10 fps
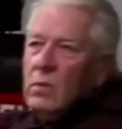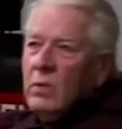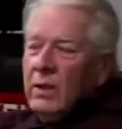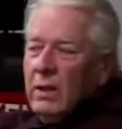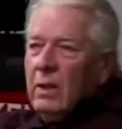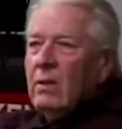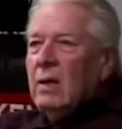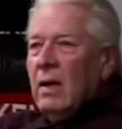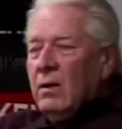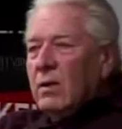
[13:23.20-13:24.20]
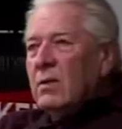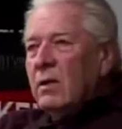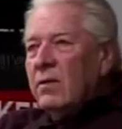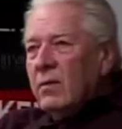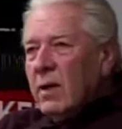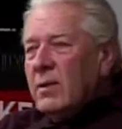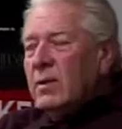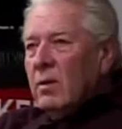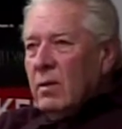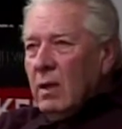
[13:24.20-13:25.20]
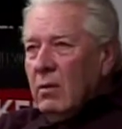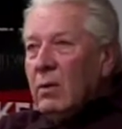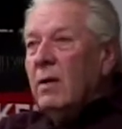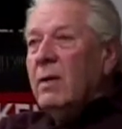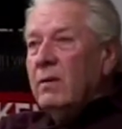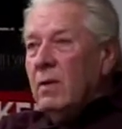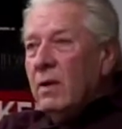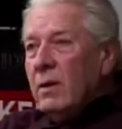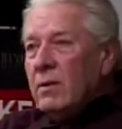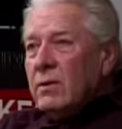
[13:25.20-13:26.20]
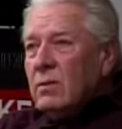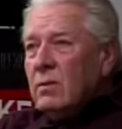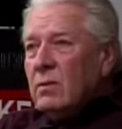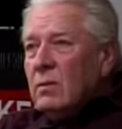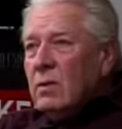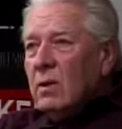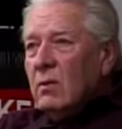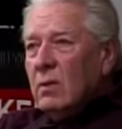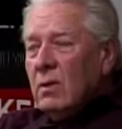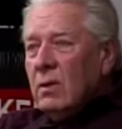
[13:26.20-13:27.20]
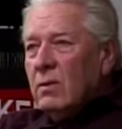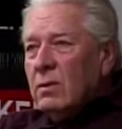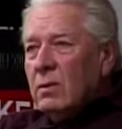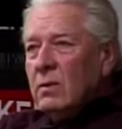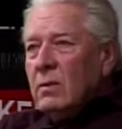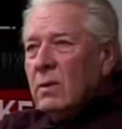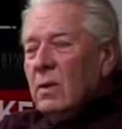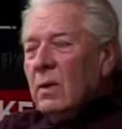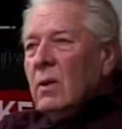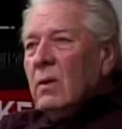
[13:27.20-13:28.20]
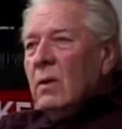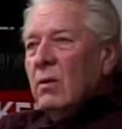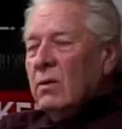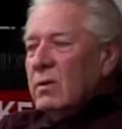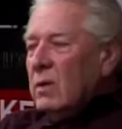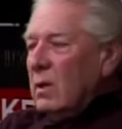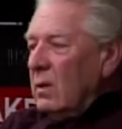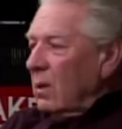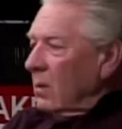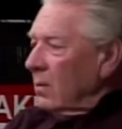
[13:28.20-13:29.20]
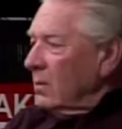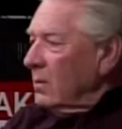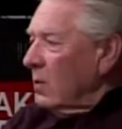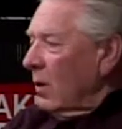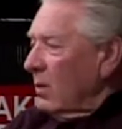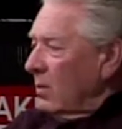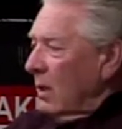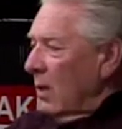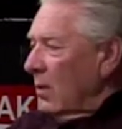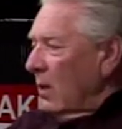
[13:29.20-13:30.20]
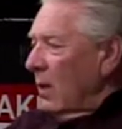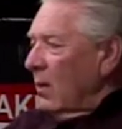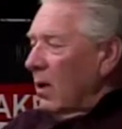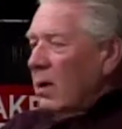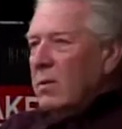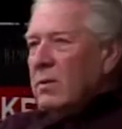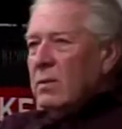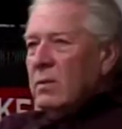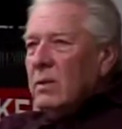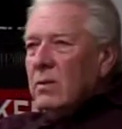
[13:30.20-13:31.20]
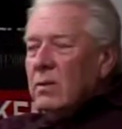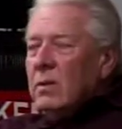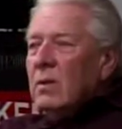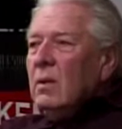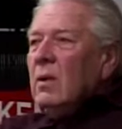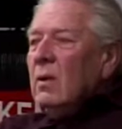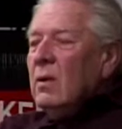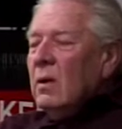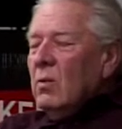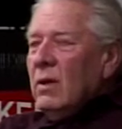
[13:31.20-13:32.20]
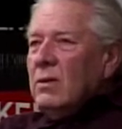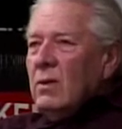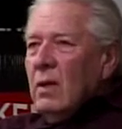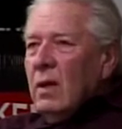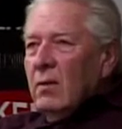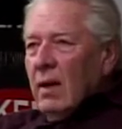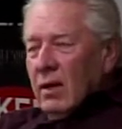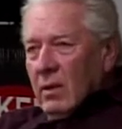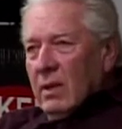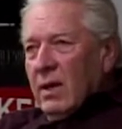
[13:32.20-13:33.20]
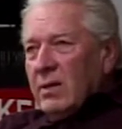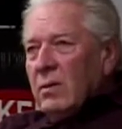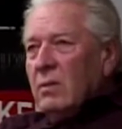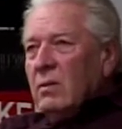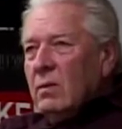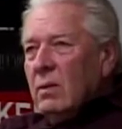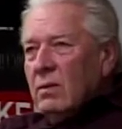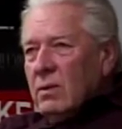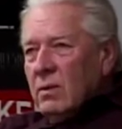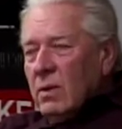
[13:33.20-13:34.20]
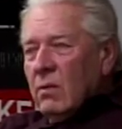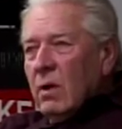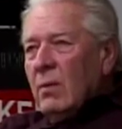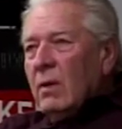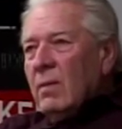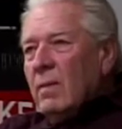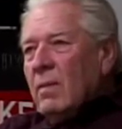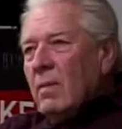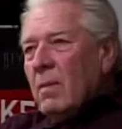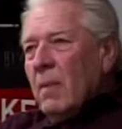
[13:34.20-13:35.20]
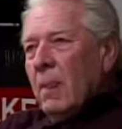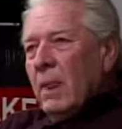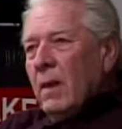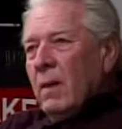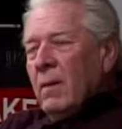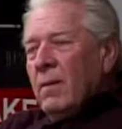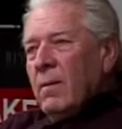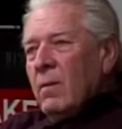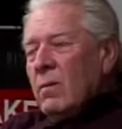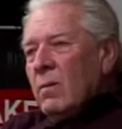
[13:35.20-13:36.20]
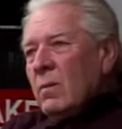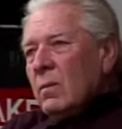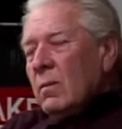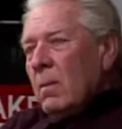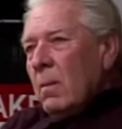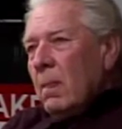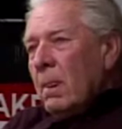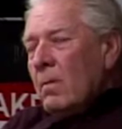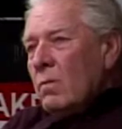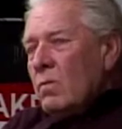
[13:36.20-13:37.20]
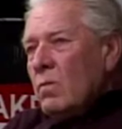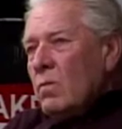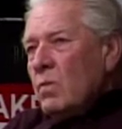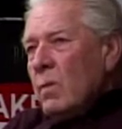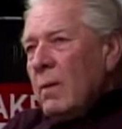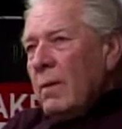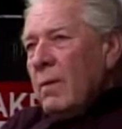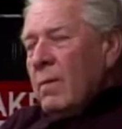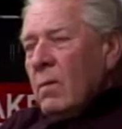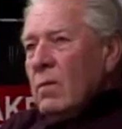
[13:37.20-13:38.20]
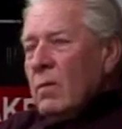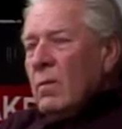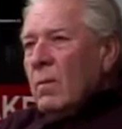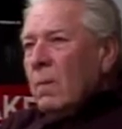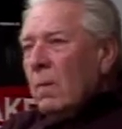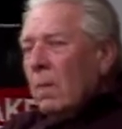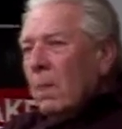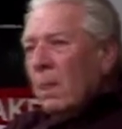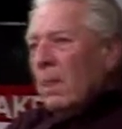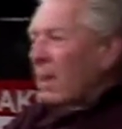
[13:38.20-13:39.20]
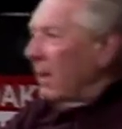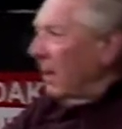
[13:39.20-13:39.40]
we needed that additional information to be able to grant the variance. It was a, it was a, uh, well, she has a letter there, it was, it was, it wasn't a recommendation, it was a requirement. And, uh, and, and maybe that's, um, where my understanding differs. Well, that's maybe there's what